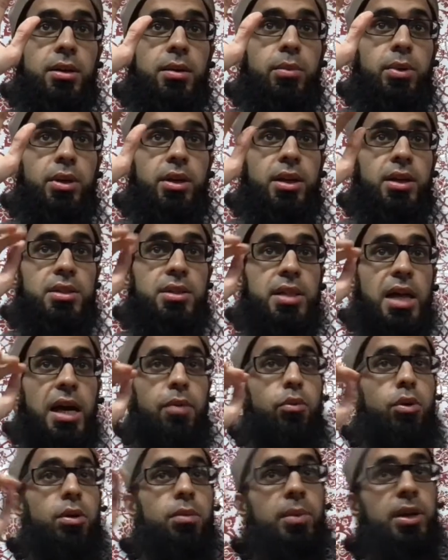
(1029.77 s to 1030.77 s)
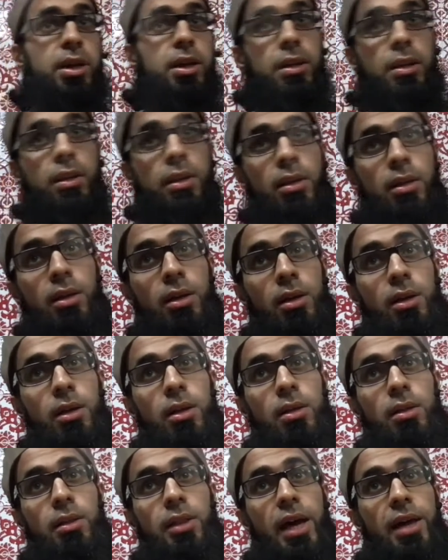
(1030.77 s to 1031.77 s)
Because that would mean
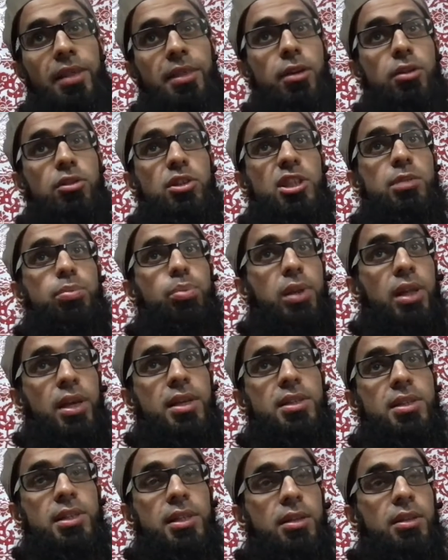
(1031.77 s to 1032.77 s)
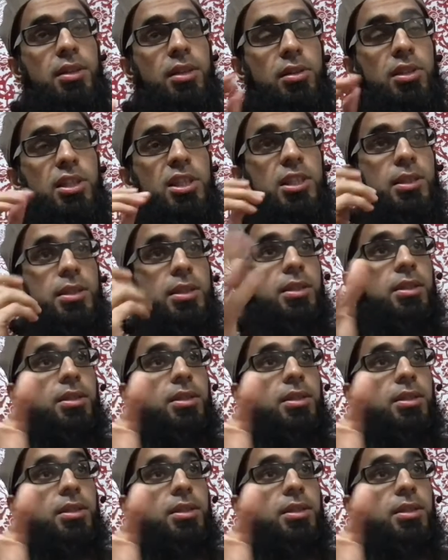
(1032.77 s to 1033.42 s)
that they're just placing, they're just